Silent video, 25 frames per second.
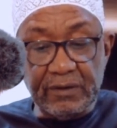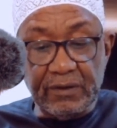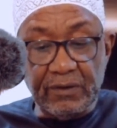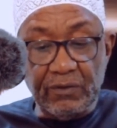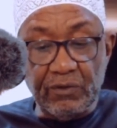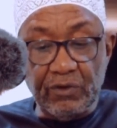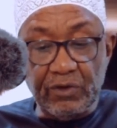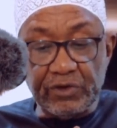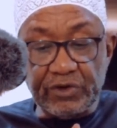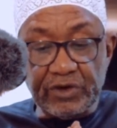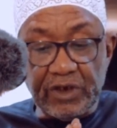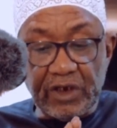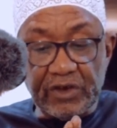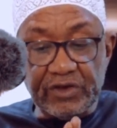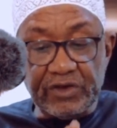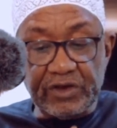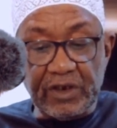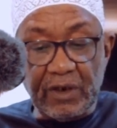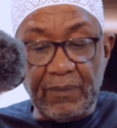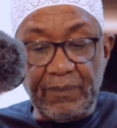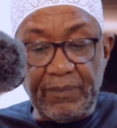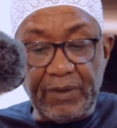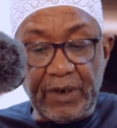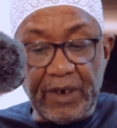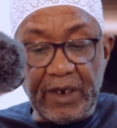was
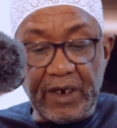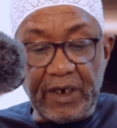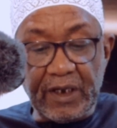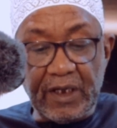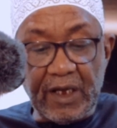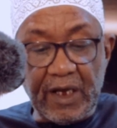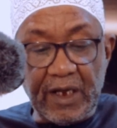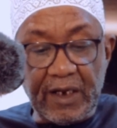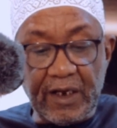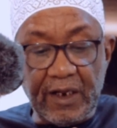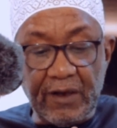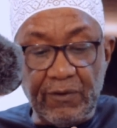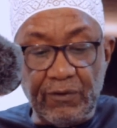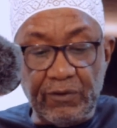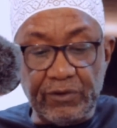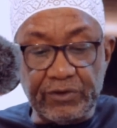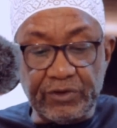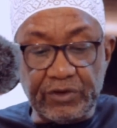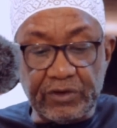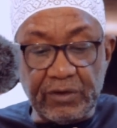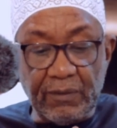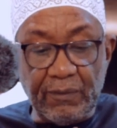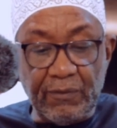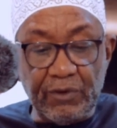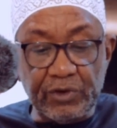exemplary, and he
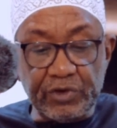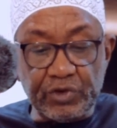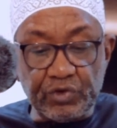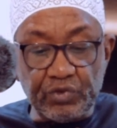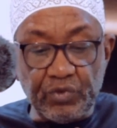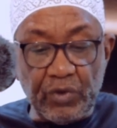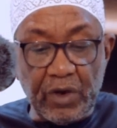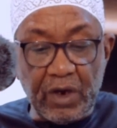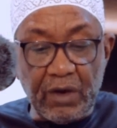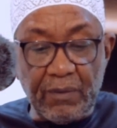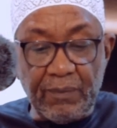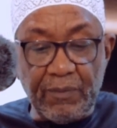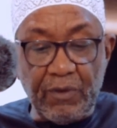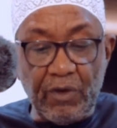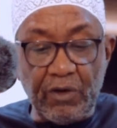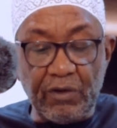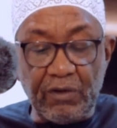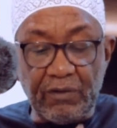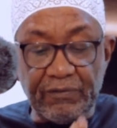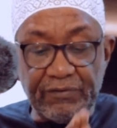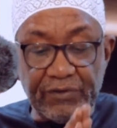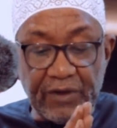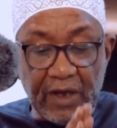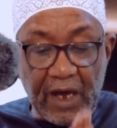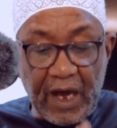was the most well-born
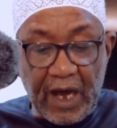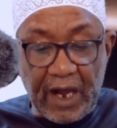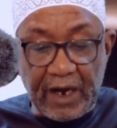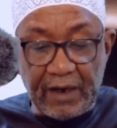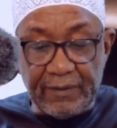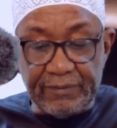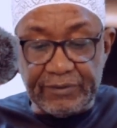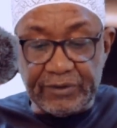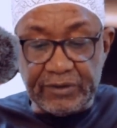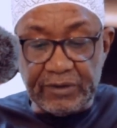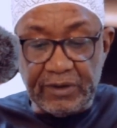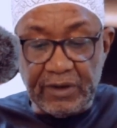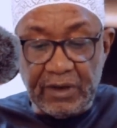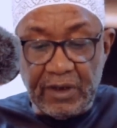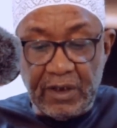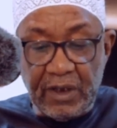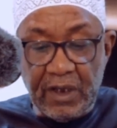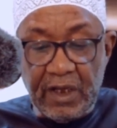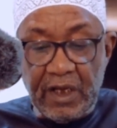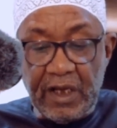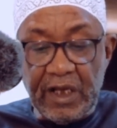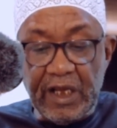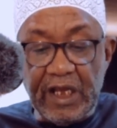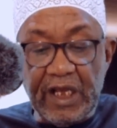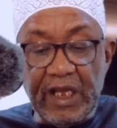of the Arabs.
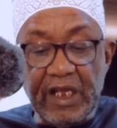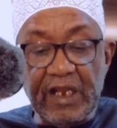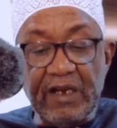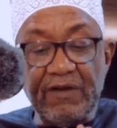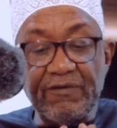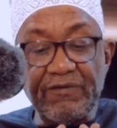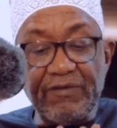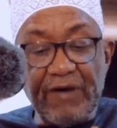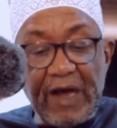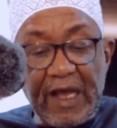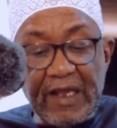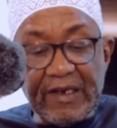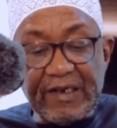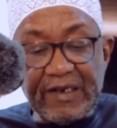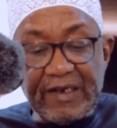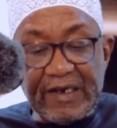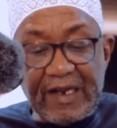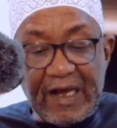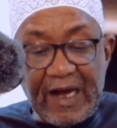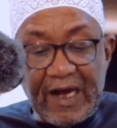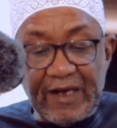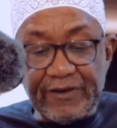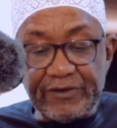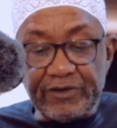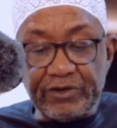He invited
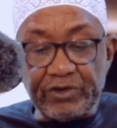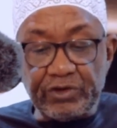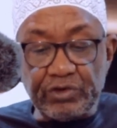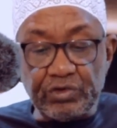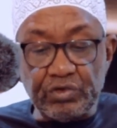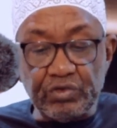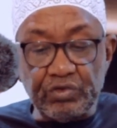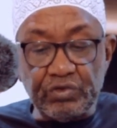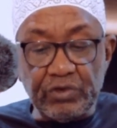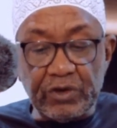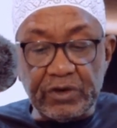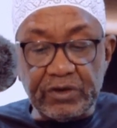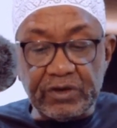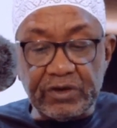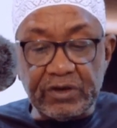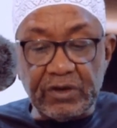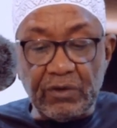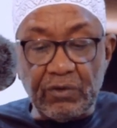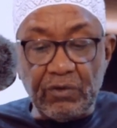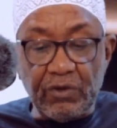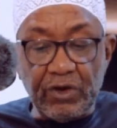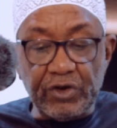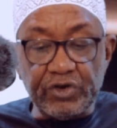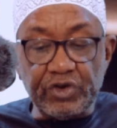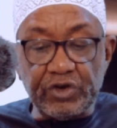us toward the
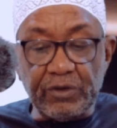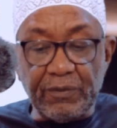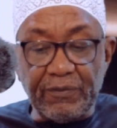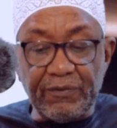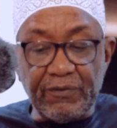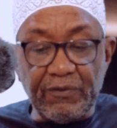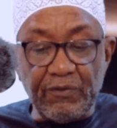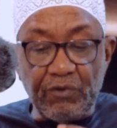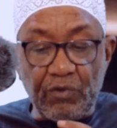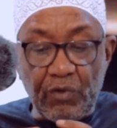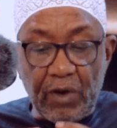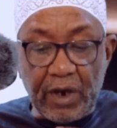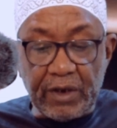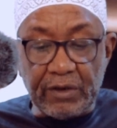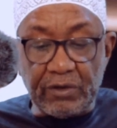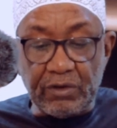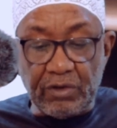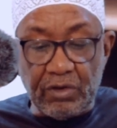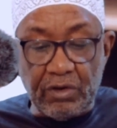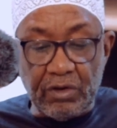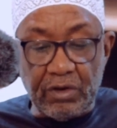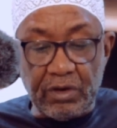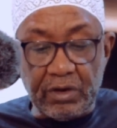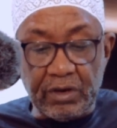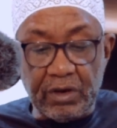worship of one
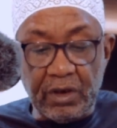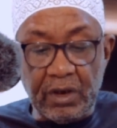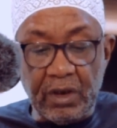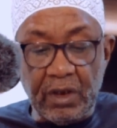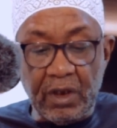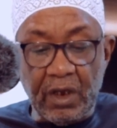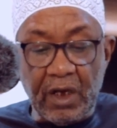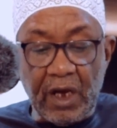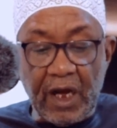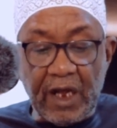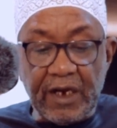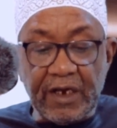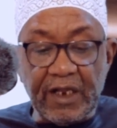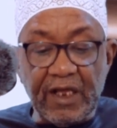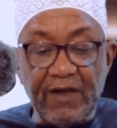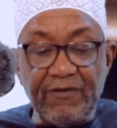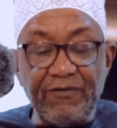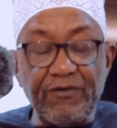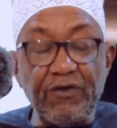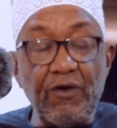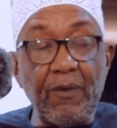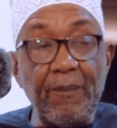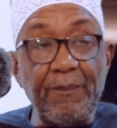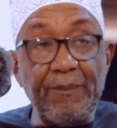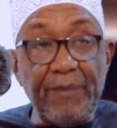God, and he
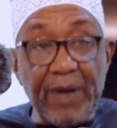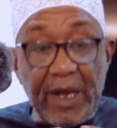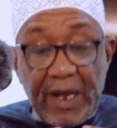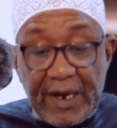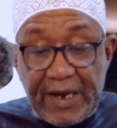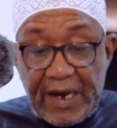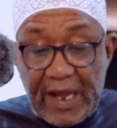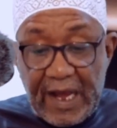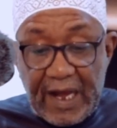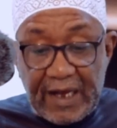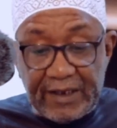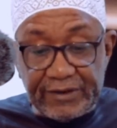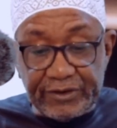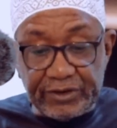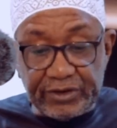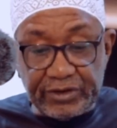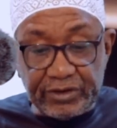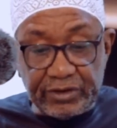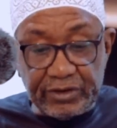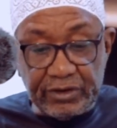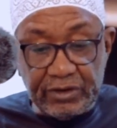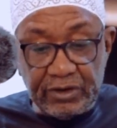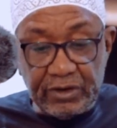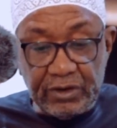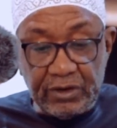forbade
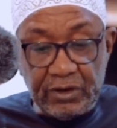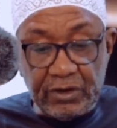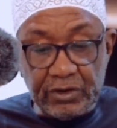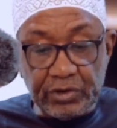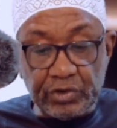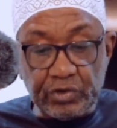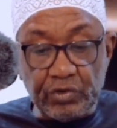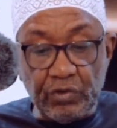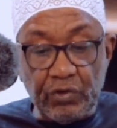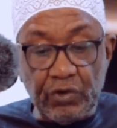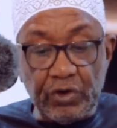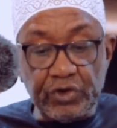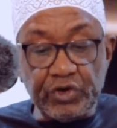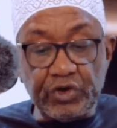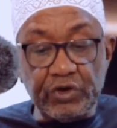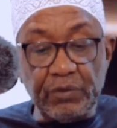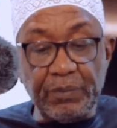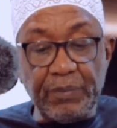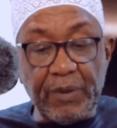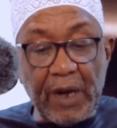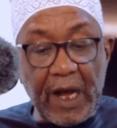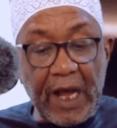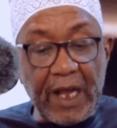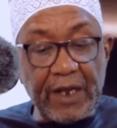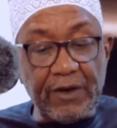us to
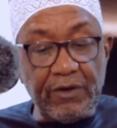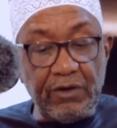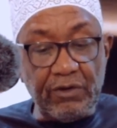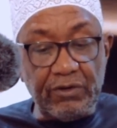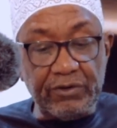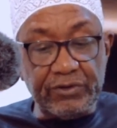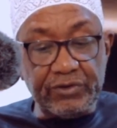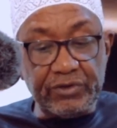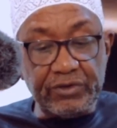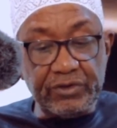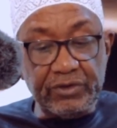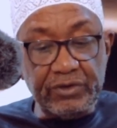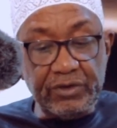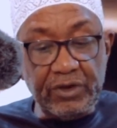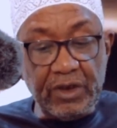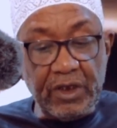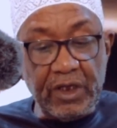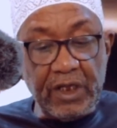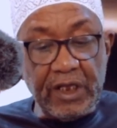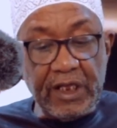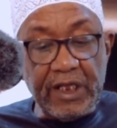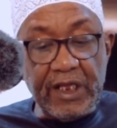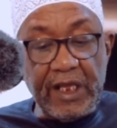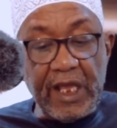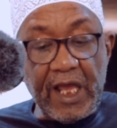worship idols.
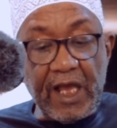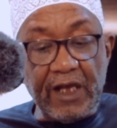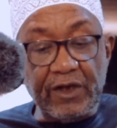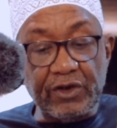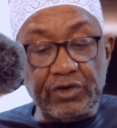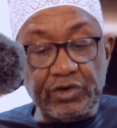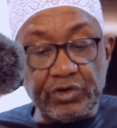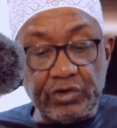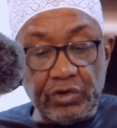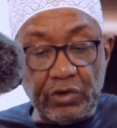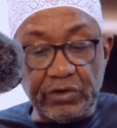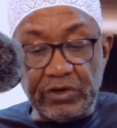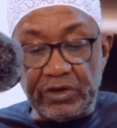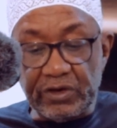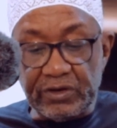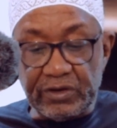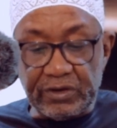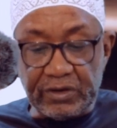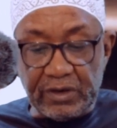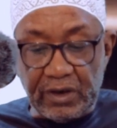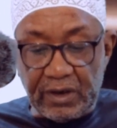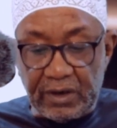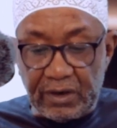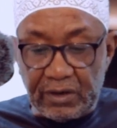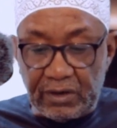He
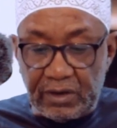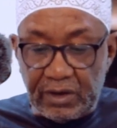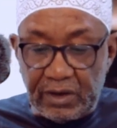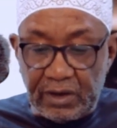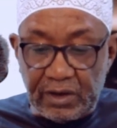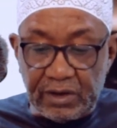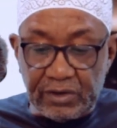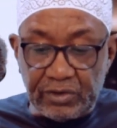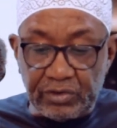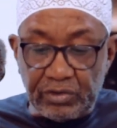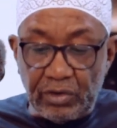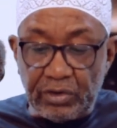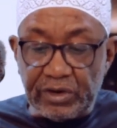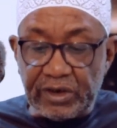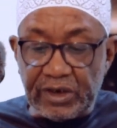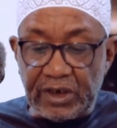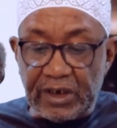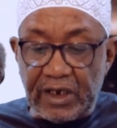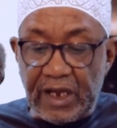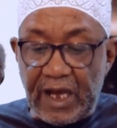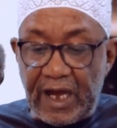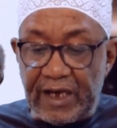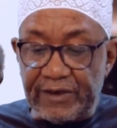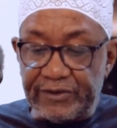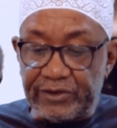
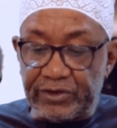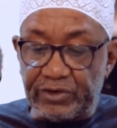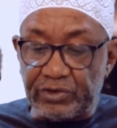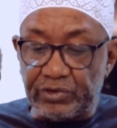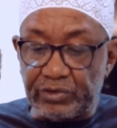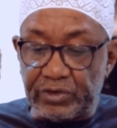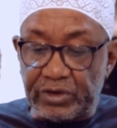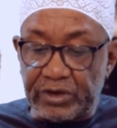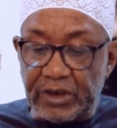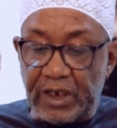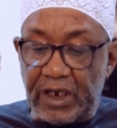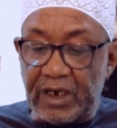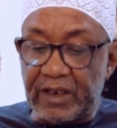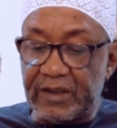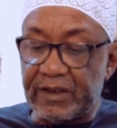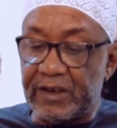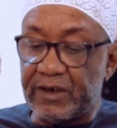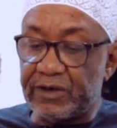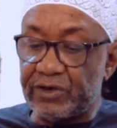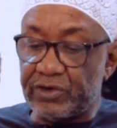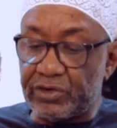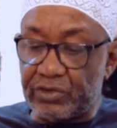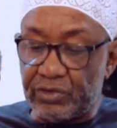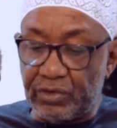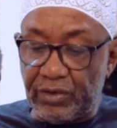exhorted us to tell the
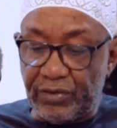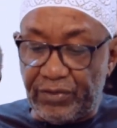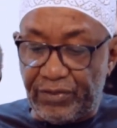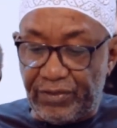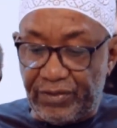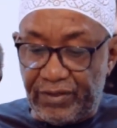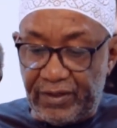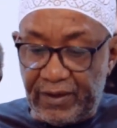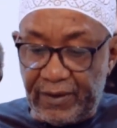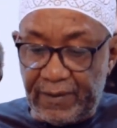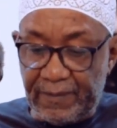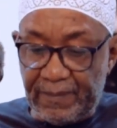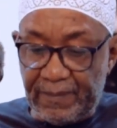truth